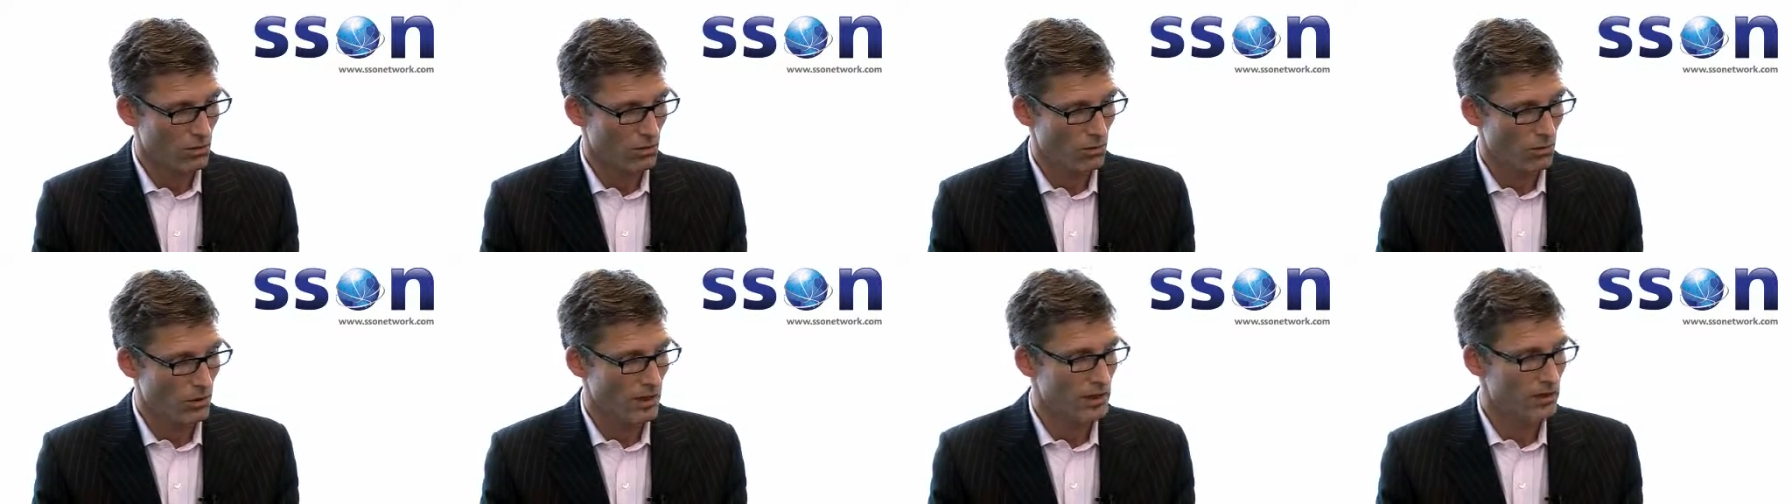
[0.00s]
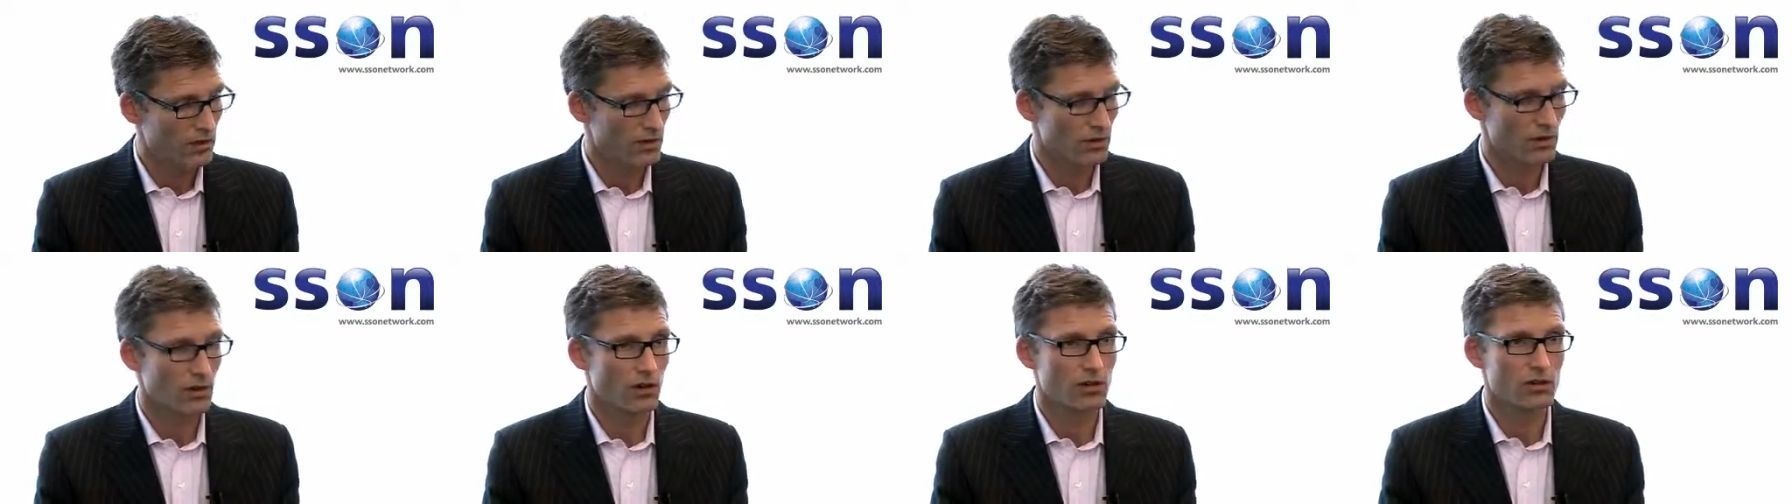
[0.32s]

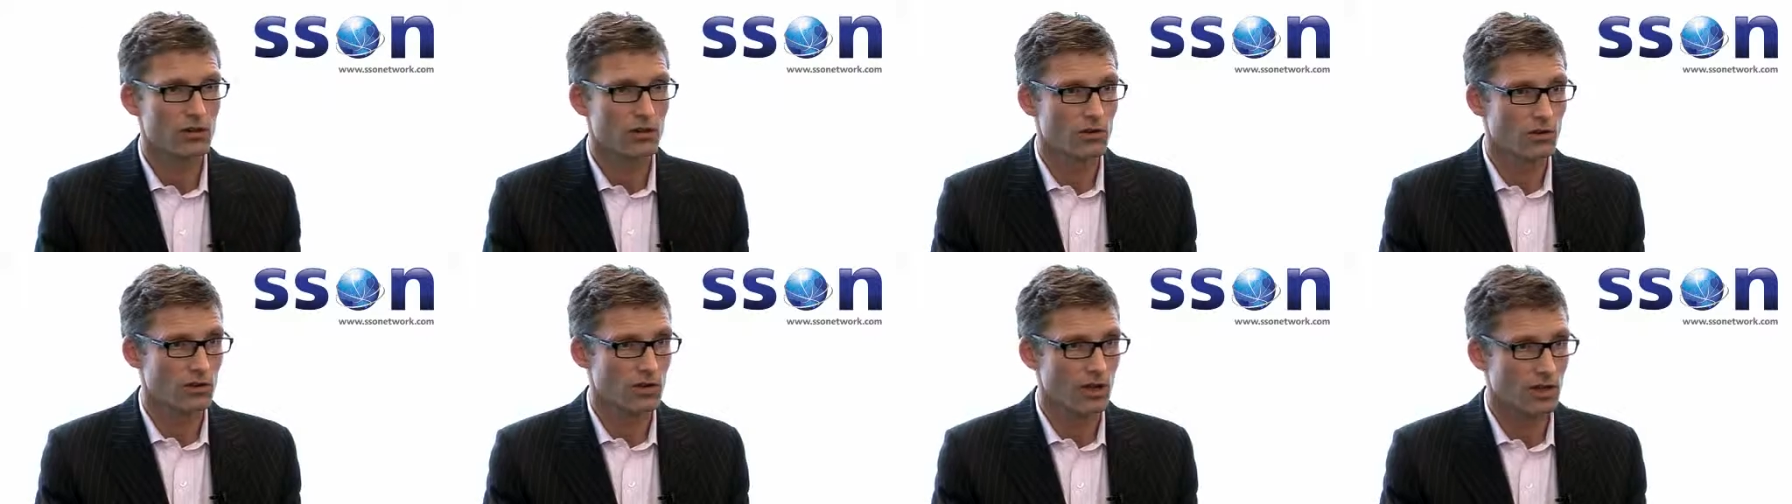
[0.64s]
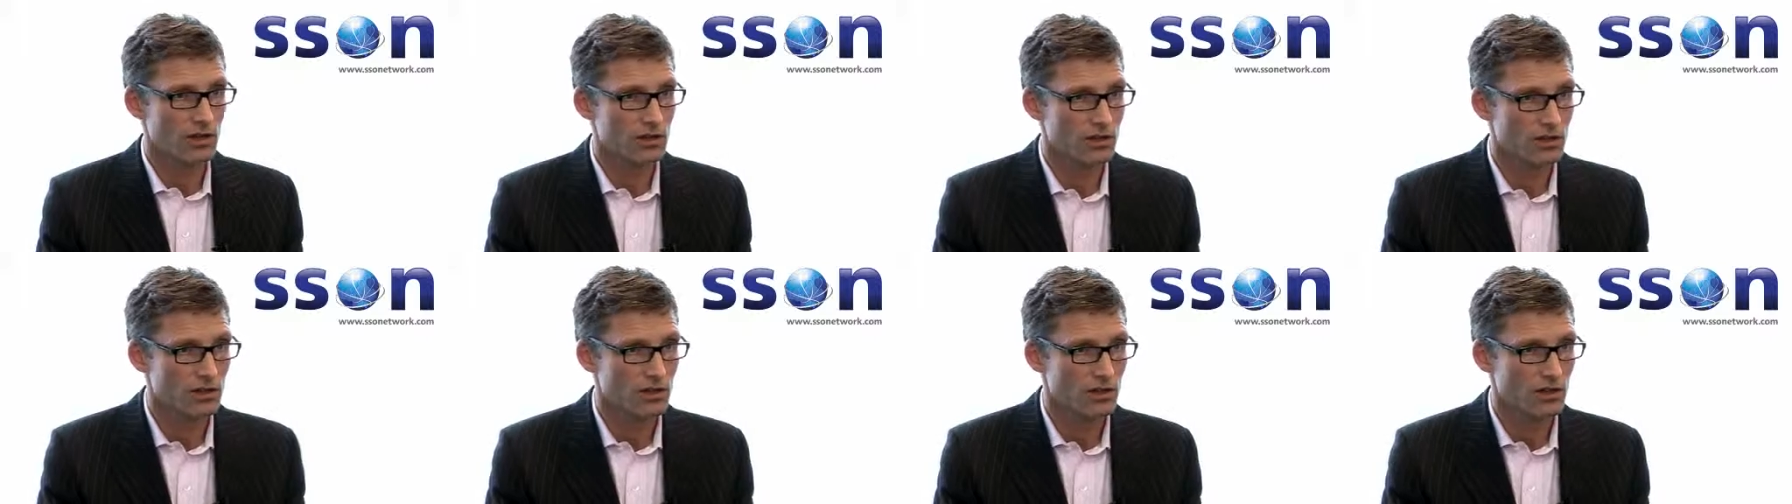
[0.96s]
whether or not you're
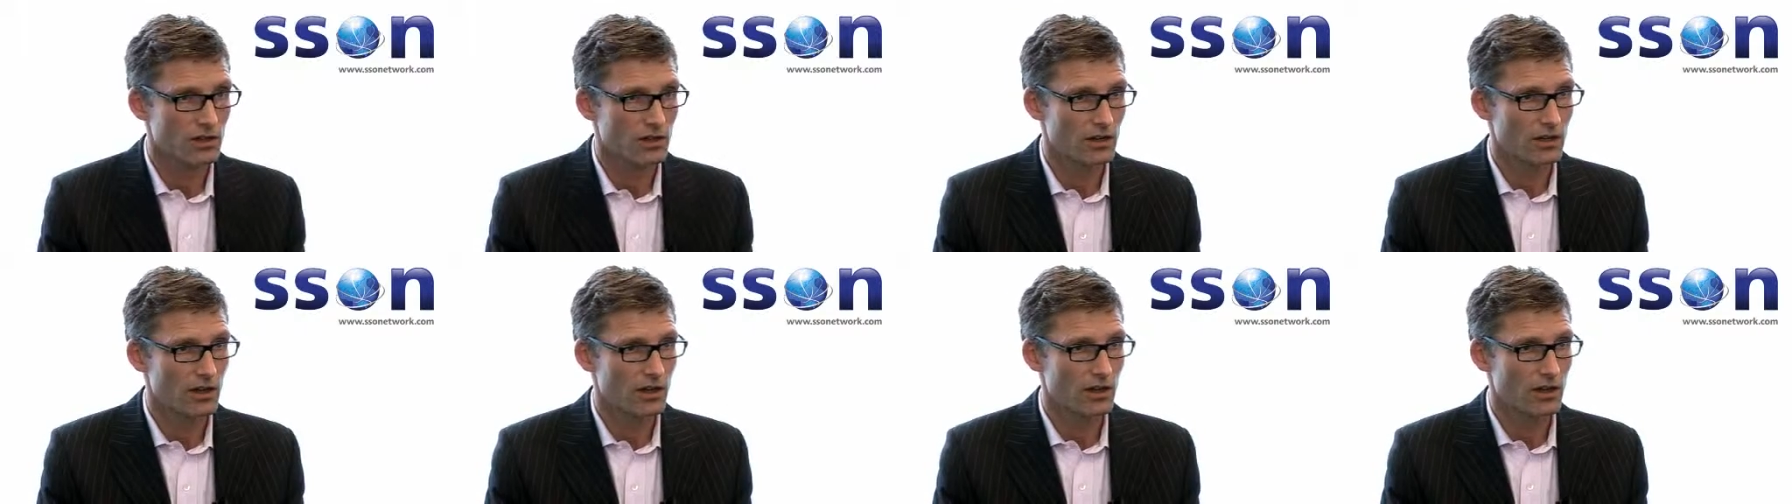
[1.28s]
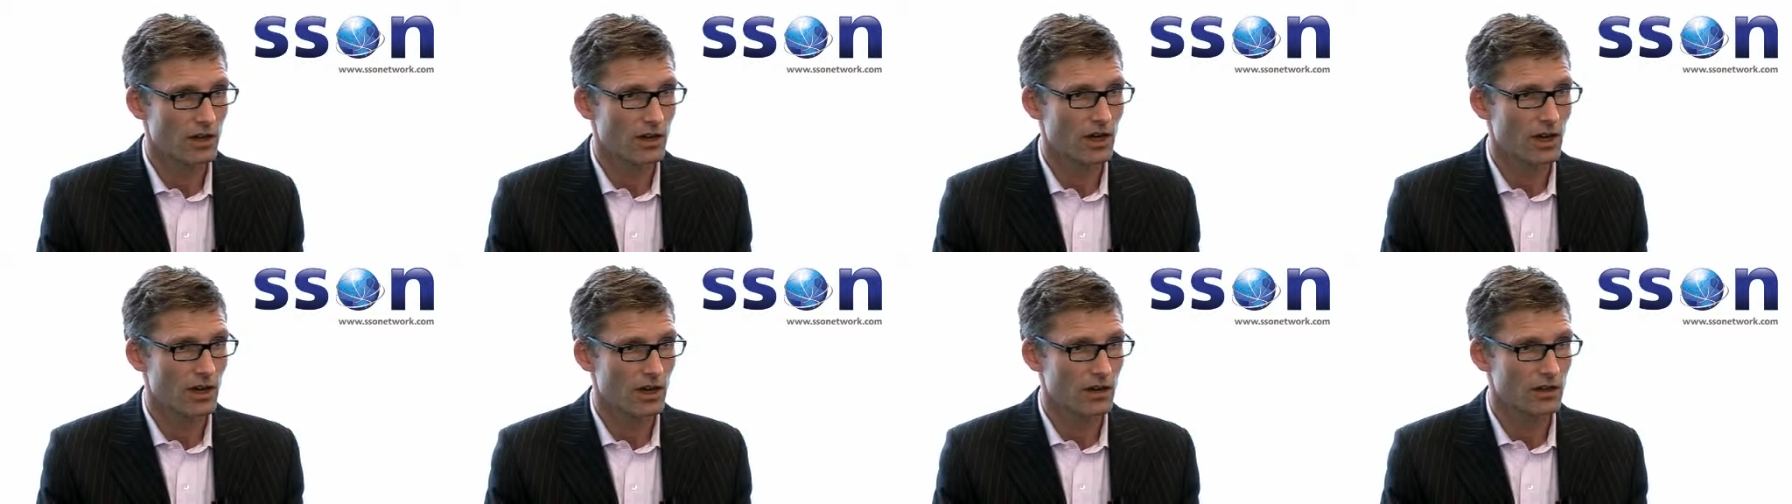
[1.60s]
going to
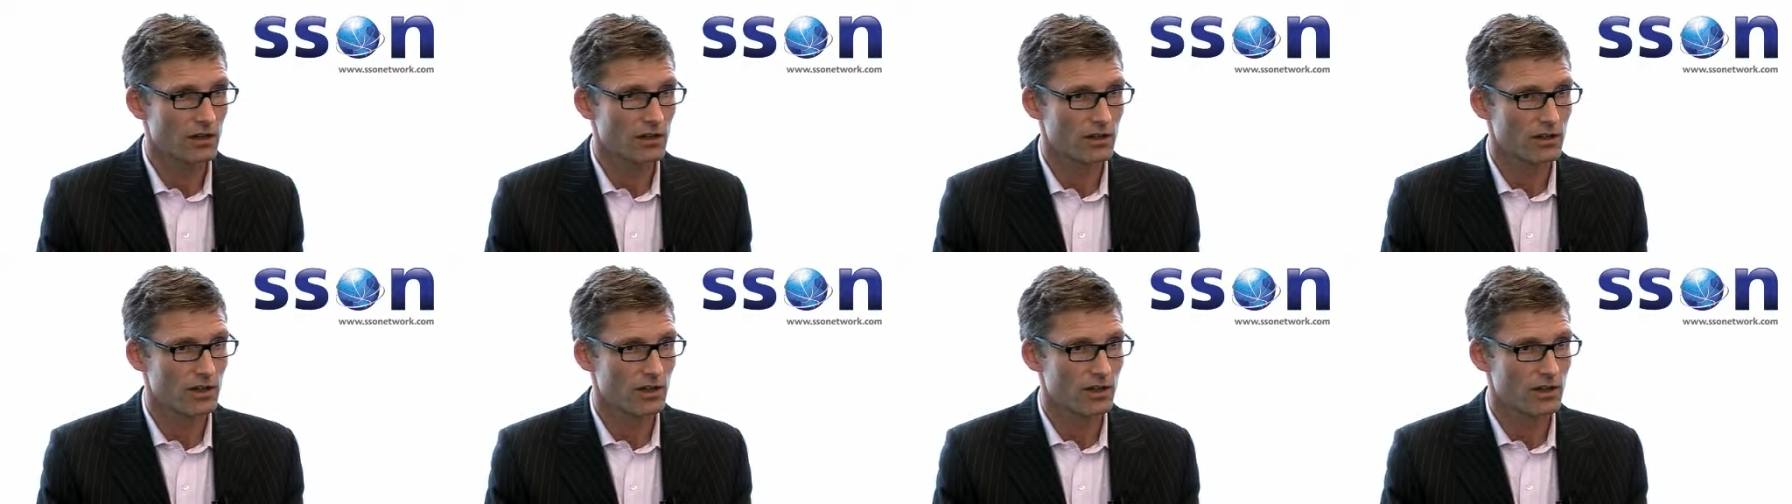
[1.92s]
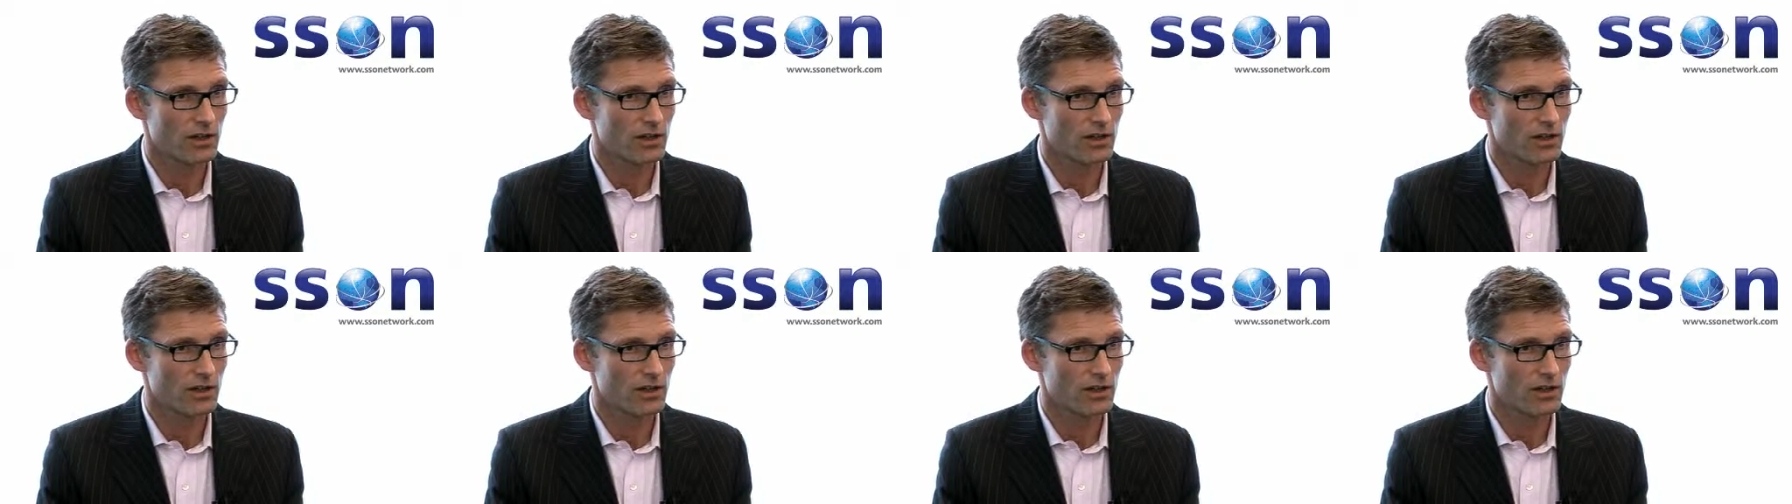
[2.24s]
look at,